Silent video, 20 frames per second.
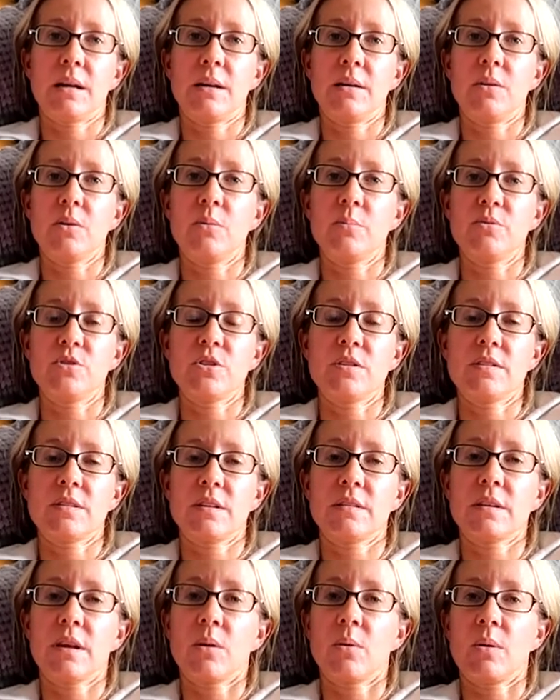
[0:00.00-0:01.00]
I hope she
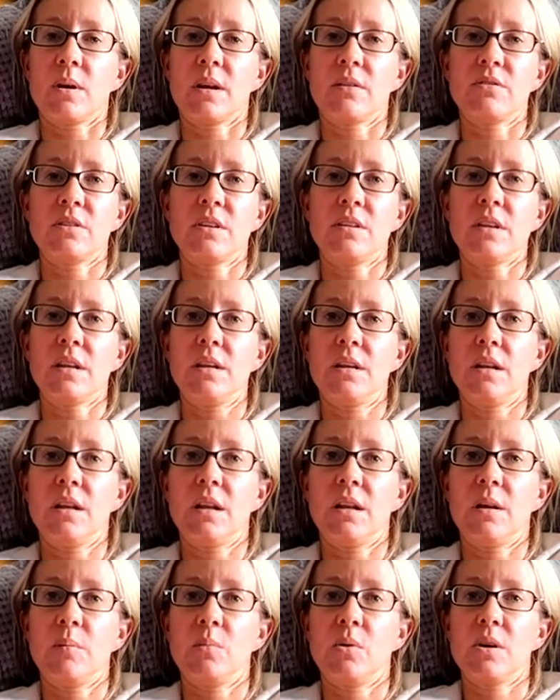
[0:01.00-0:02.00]
says I don't have to take it
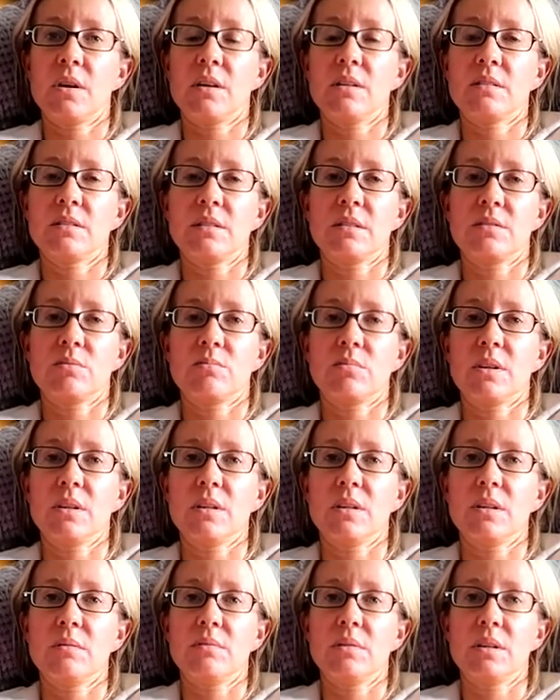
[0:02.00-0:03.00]
anymore because it's
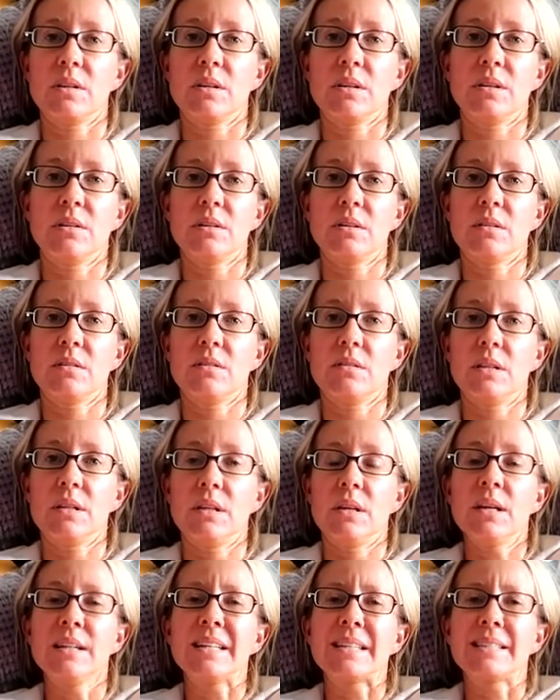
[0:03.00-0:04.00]
really, really gurgly.